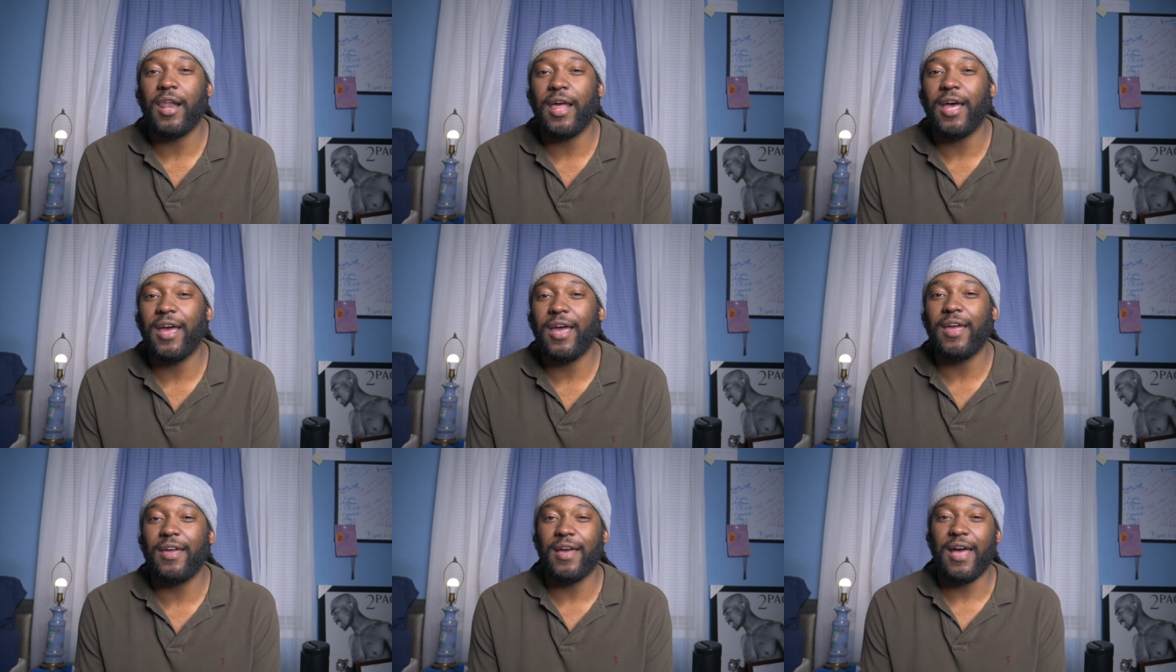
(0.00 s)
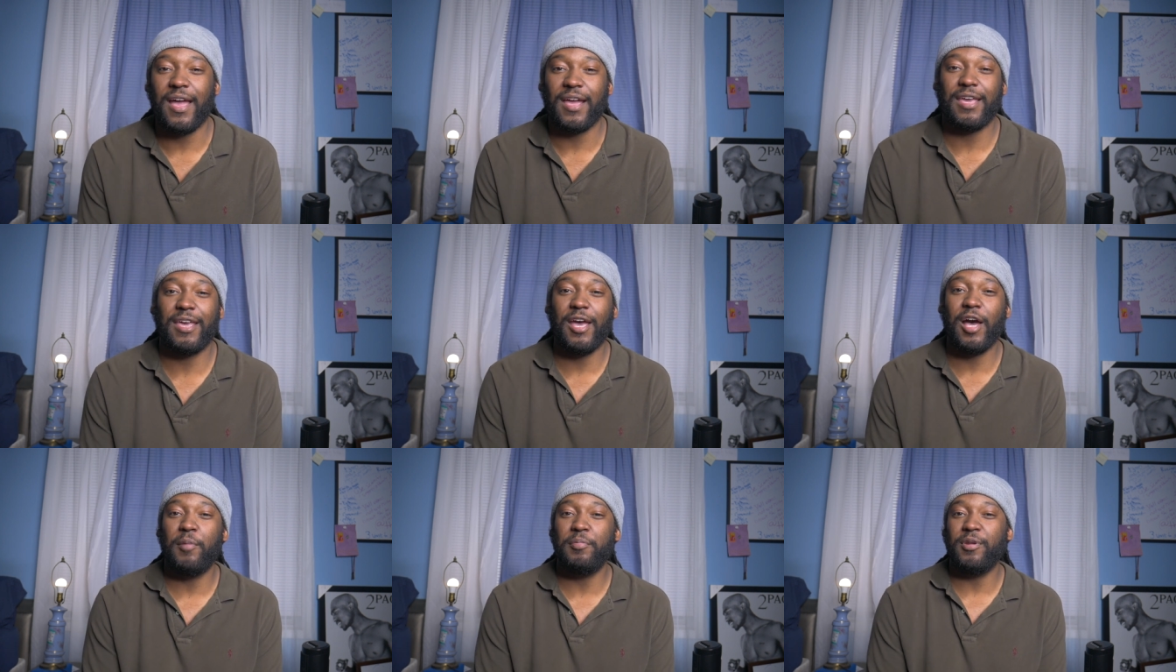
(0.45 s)
Like, I
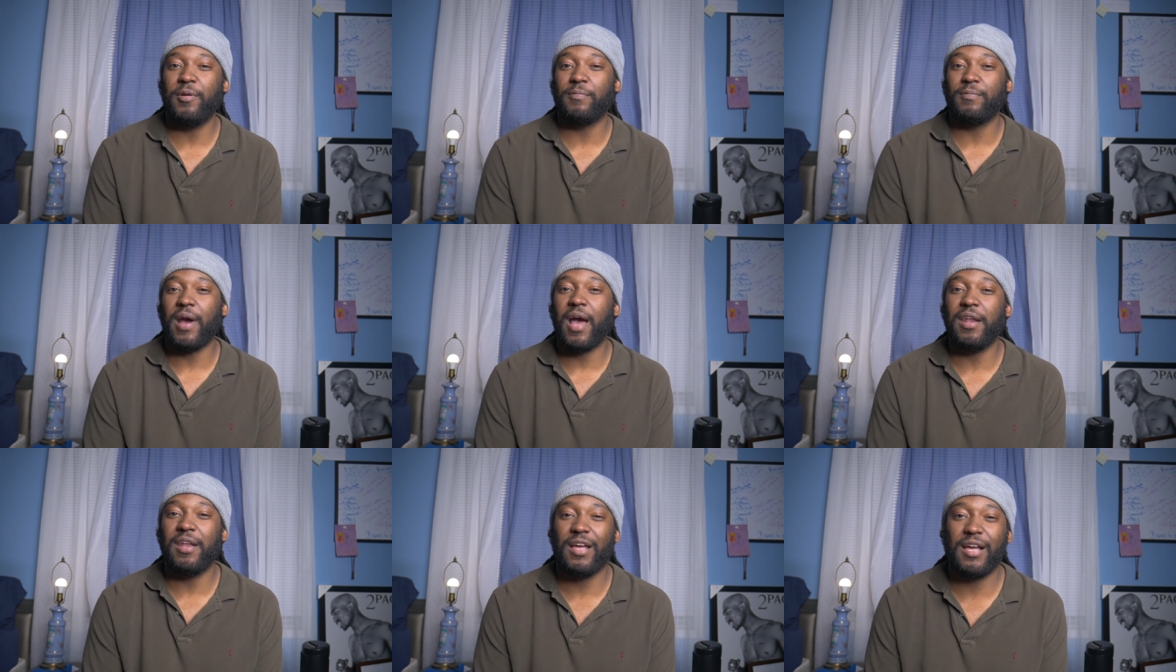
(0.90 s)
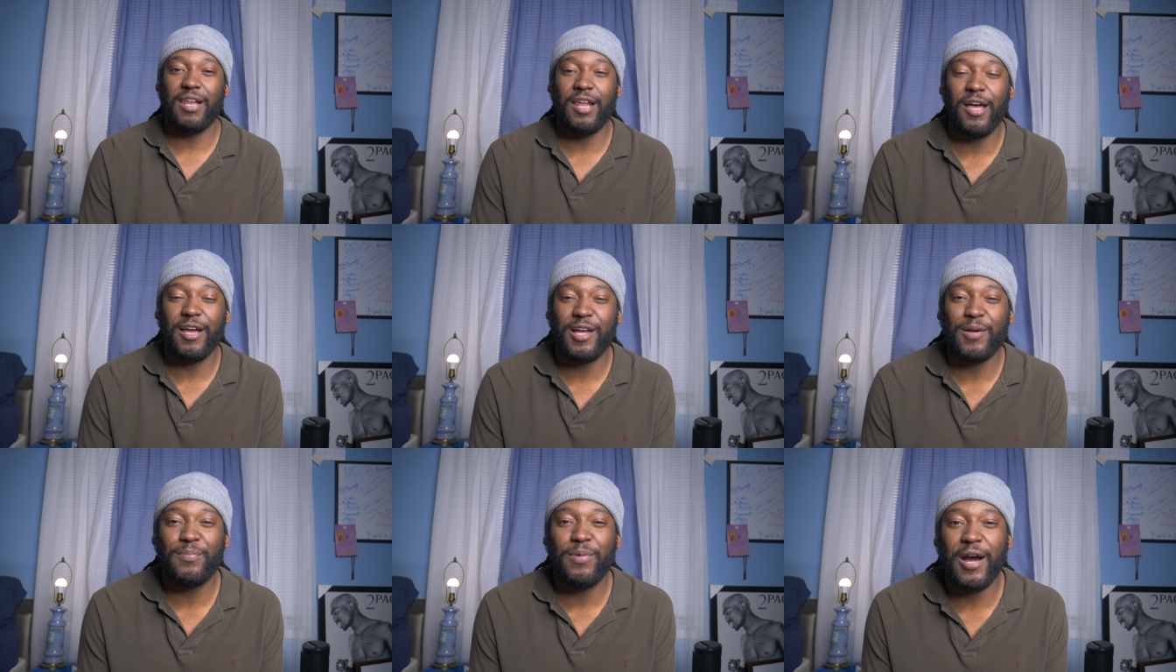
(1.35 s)
kept them right in the
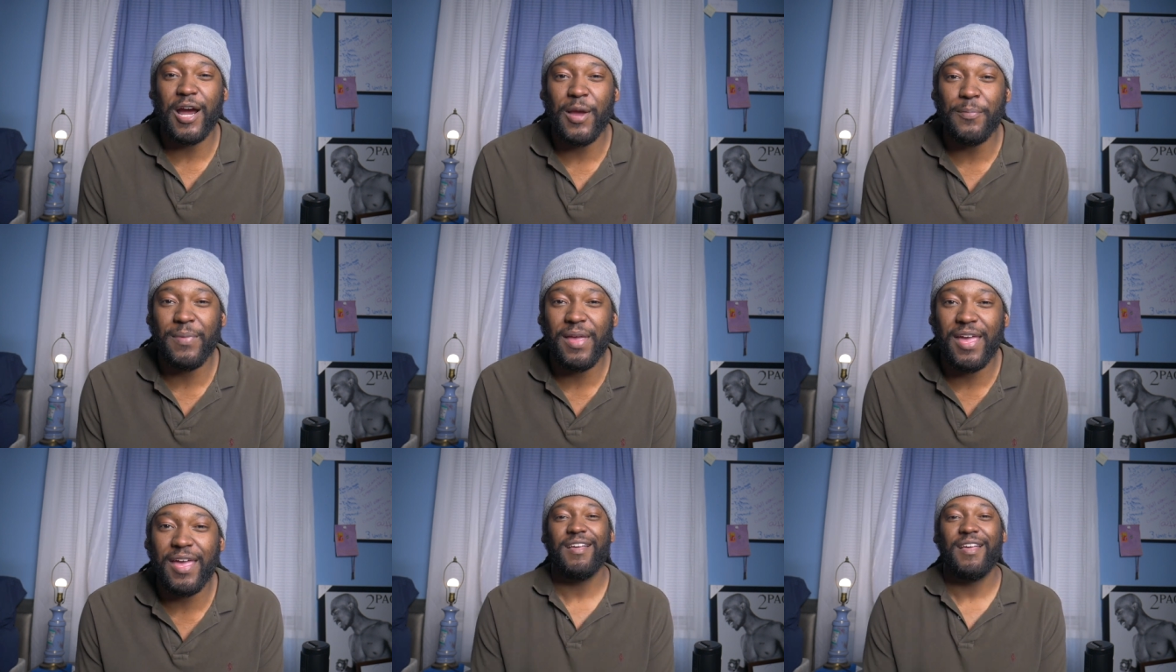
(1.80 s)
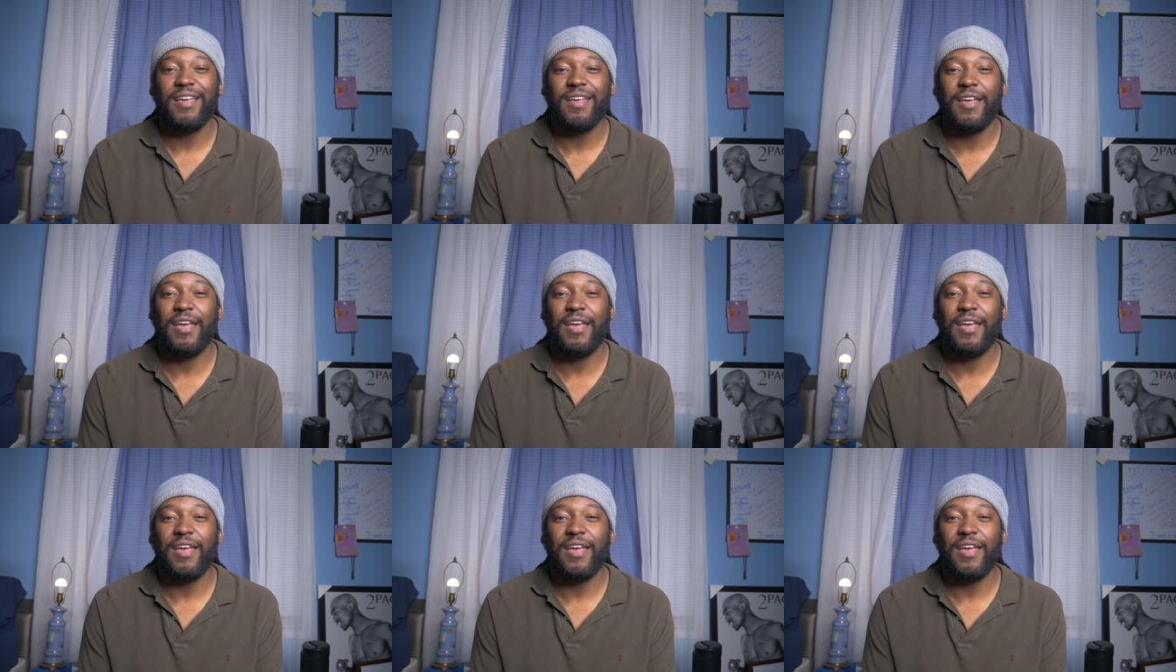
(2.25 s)
glove compartment